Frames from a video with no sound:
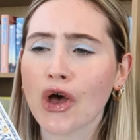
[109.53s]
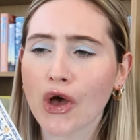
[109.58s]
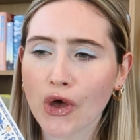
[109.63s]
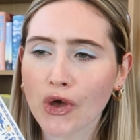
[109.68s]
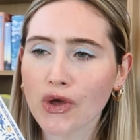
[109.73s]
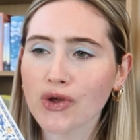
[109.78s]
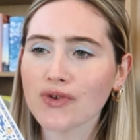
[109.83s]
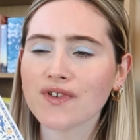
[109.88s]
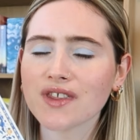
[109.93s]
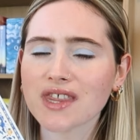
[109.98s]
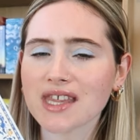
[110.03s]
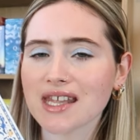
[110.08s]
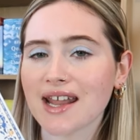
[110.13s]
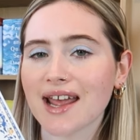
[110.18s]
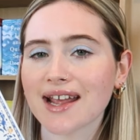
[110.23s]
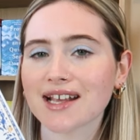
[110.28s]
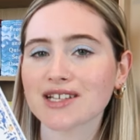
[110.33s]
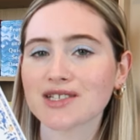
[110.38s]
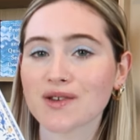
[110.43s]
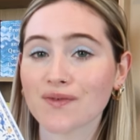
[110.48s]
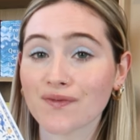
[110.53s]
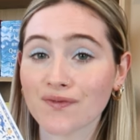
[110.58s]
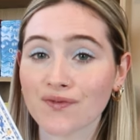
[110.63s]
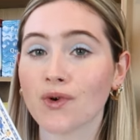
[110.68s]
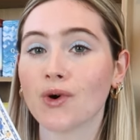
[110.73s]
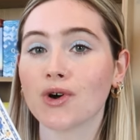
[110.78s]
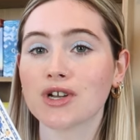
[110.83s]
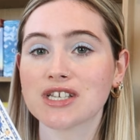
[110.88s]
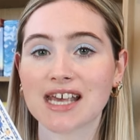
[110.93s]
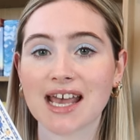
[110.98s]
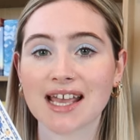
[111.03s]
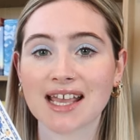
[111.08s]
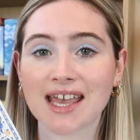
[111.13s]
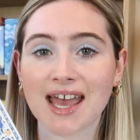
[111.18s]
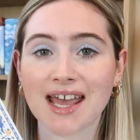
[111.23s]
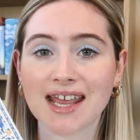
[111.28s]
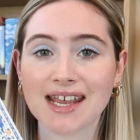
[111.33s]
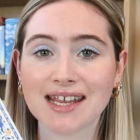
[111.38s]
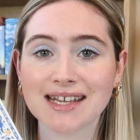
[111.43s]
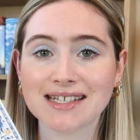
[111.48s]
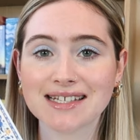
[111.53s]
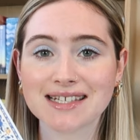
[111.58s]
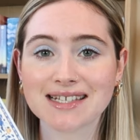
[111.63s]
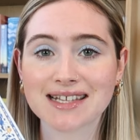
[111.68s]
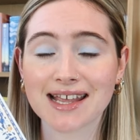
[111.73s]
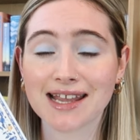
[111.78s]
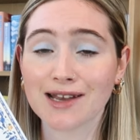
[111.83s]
over the next four decades